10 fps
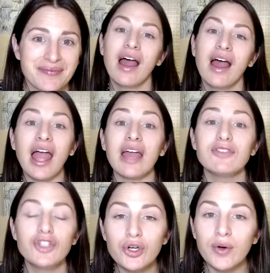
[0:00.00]
I have
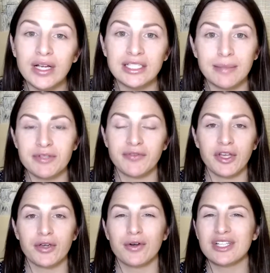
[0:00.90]
2 quick tips for
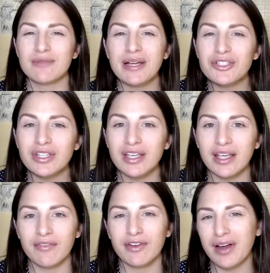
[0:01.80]
you, especially
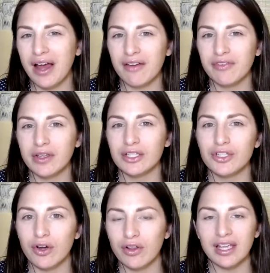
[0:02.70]
if you're not feeling
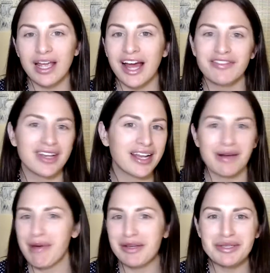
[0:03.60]
totally confident
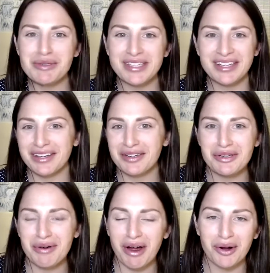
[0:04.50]
about using your new
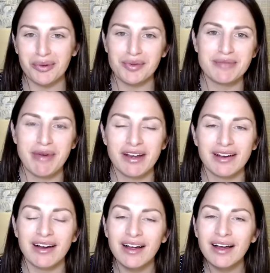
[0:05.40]

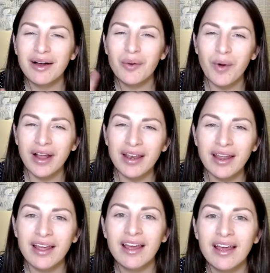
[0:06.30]
autoresponder. 1,
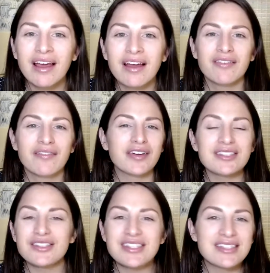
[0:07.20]
first
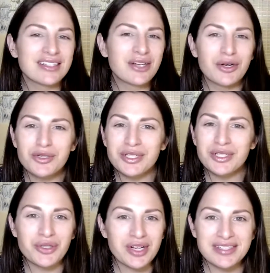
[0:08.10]
just go to a
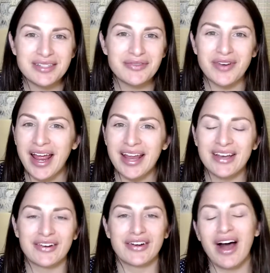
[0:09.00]
trusted friend
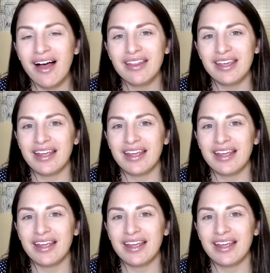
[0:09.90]
or colleague